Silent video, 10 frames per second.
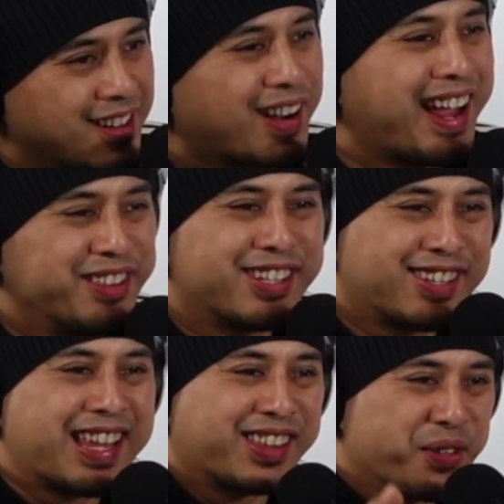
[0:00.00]
okay, this
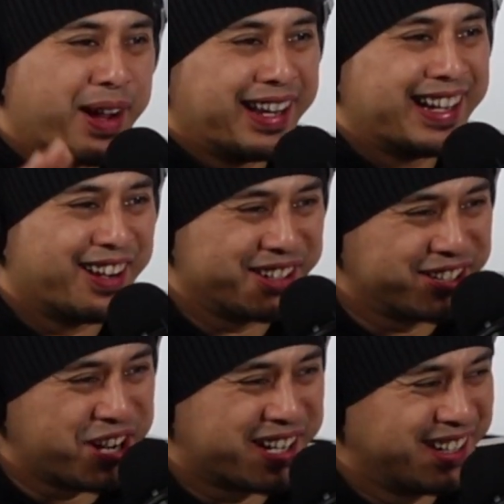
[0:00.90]
is at the wedding now. Are you
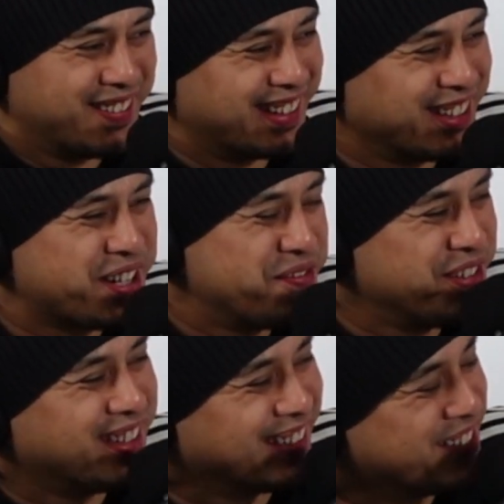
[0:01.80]
talking about? You're confusing